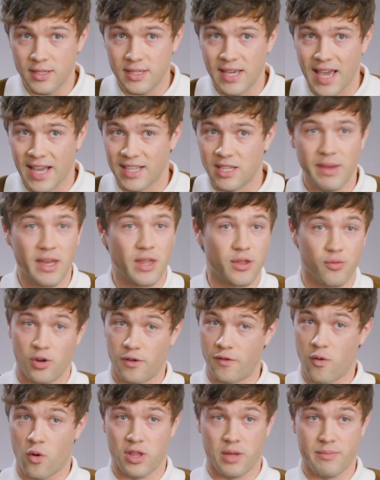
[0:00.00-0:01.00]
He had to make 3 or
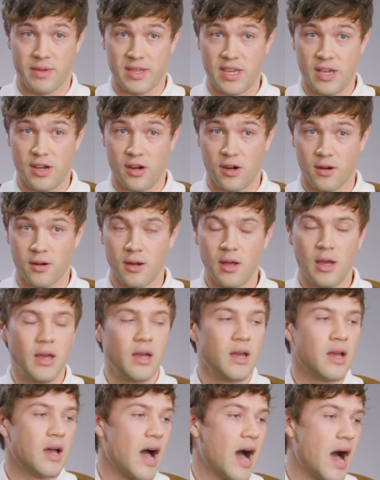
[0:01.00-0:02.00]
4 of them a year,
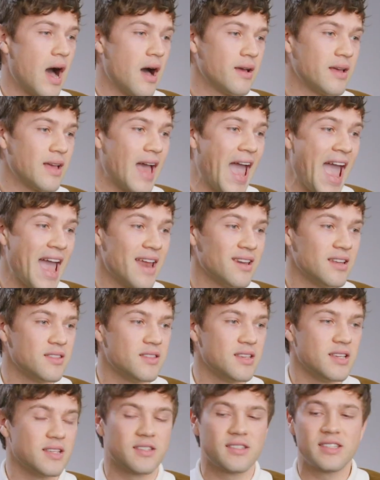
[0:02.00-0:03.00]
handed
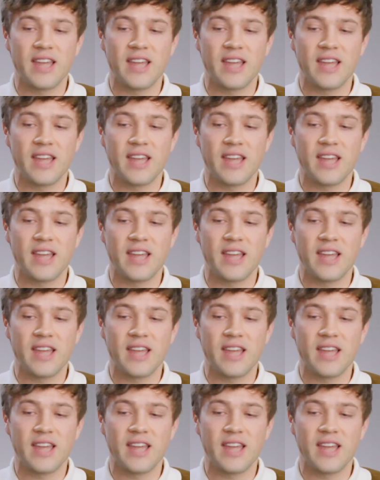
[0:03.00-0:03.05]
these